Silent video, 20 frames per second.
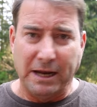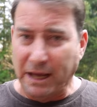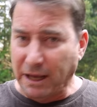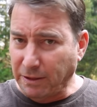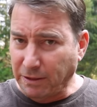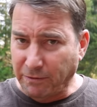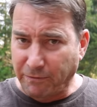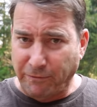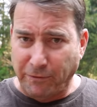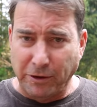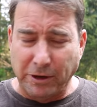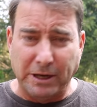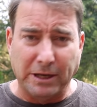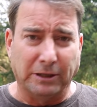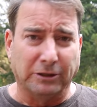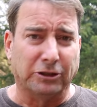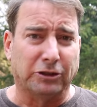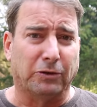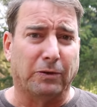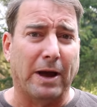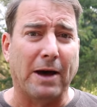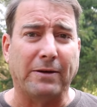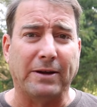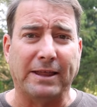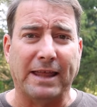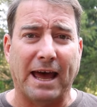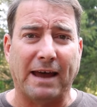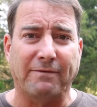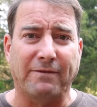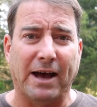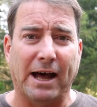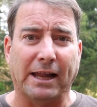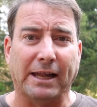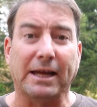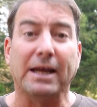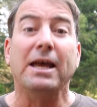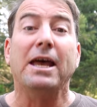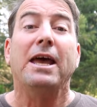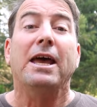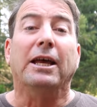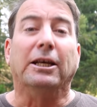and the foothills surrounding that valley